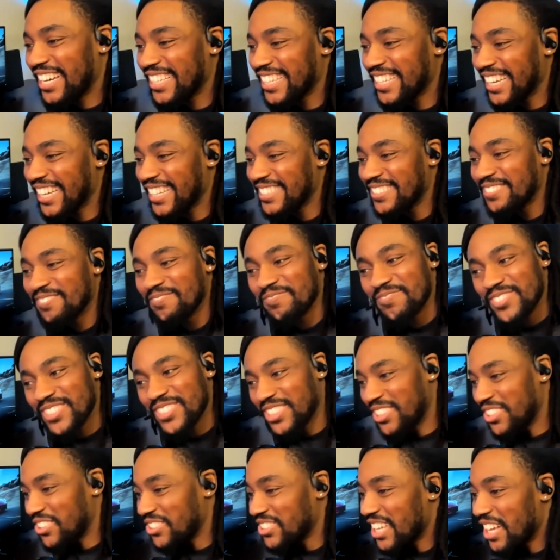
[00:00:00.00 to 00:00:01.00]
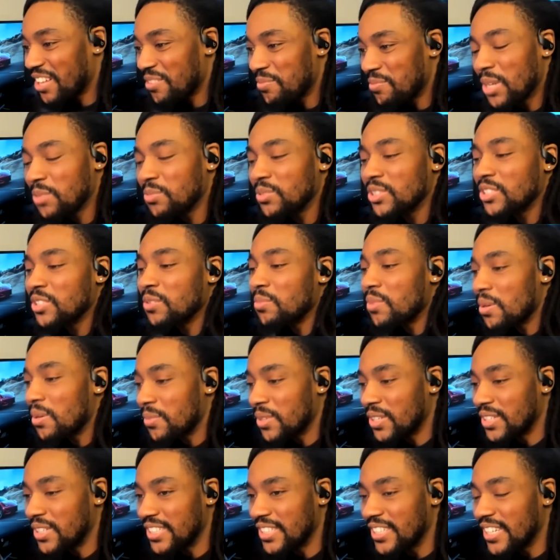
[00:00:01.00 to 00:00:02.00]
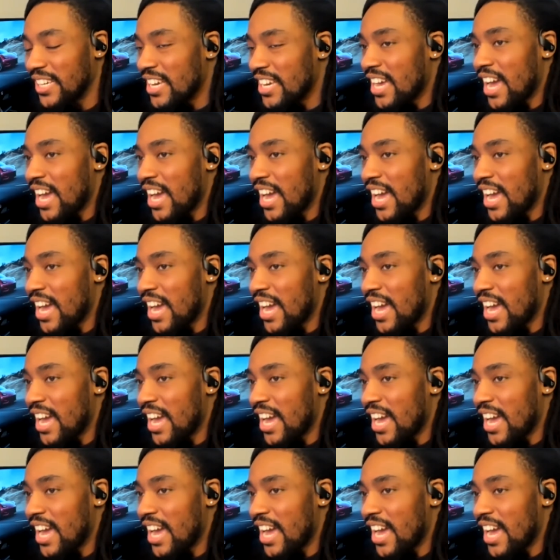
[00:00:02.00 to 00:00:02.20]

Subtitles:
again, goes out, make me some more money.